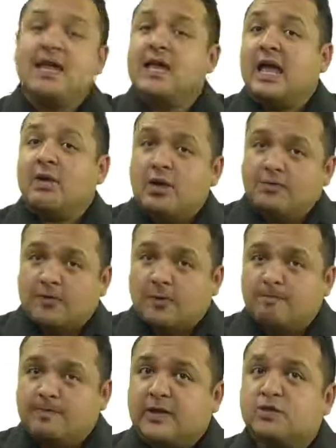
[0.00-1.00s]
However,
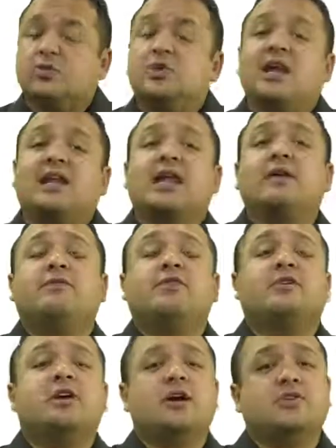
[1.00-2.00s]
do not have your
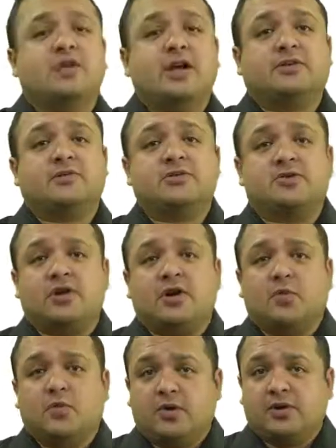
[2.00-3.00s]
contractor start
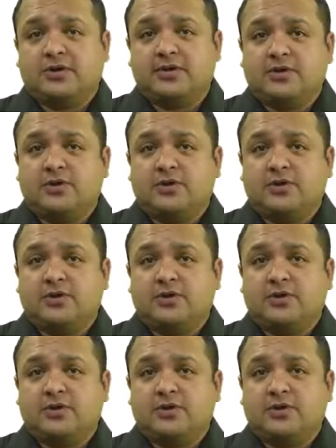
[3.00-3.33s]
work till